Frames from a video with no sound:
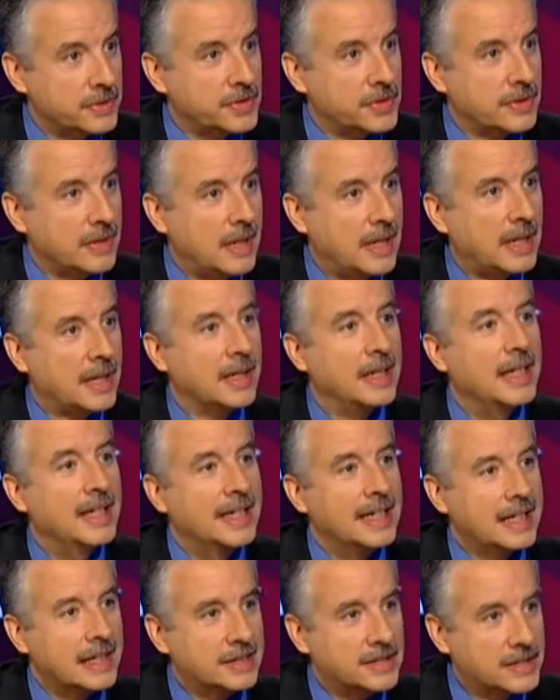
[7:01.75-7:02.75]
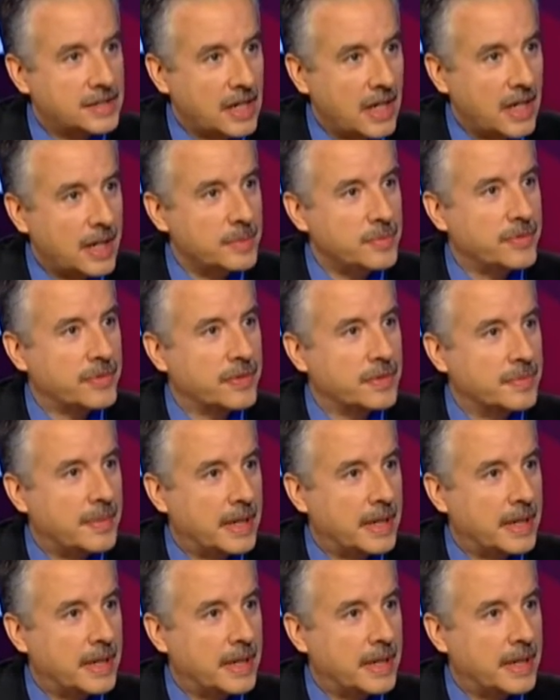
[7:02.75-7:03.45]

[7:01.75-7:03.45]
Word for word: of July. It's time for